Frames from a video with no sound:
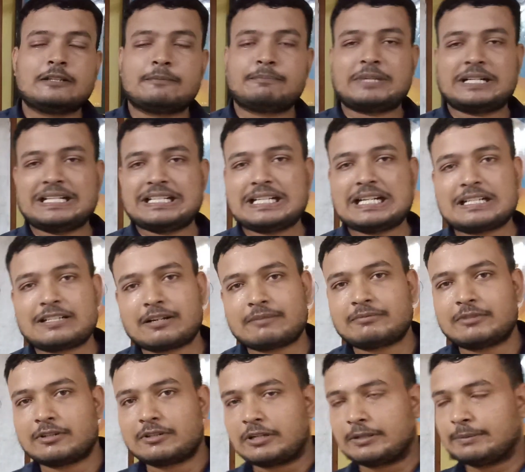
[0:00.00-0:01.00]
the predicate of
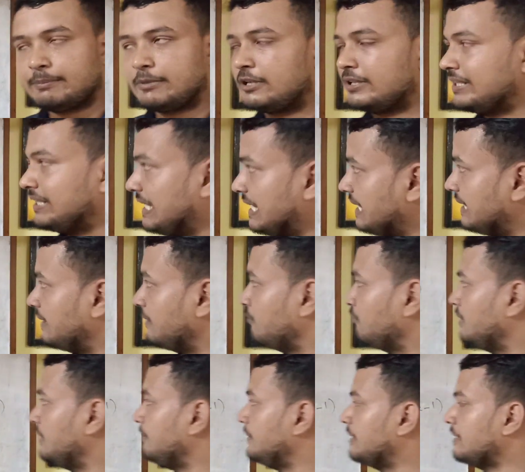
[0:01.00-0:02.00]
the convertant
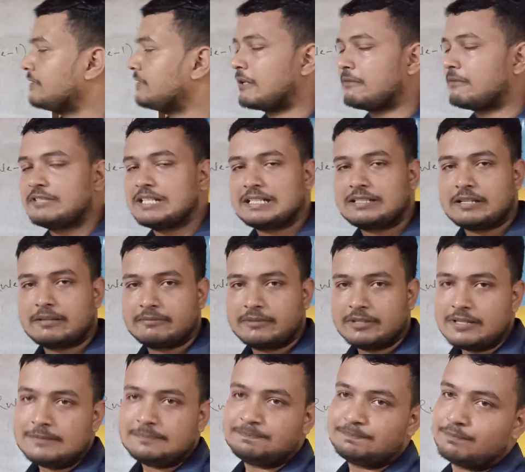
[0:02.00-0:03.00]
will be the subject of
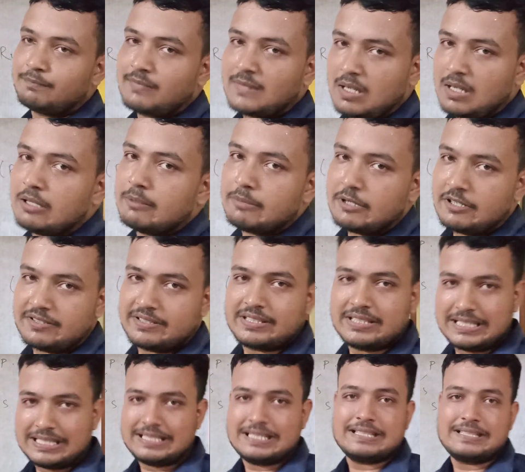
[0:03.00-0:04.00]
the converse
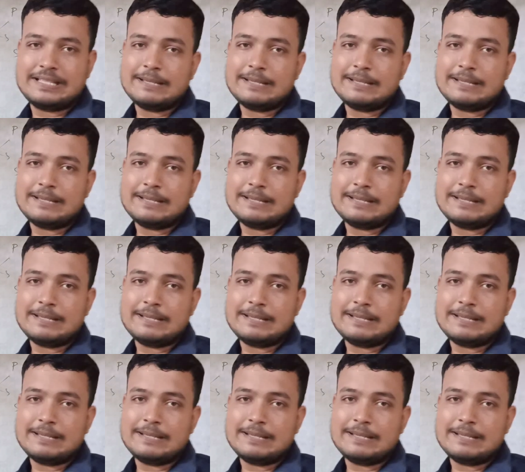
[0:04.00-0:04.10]
this is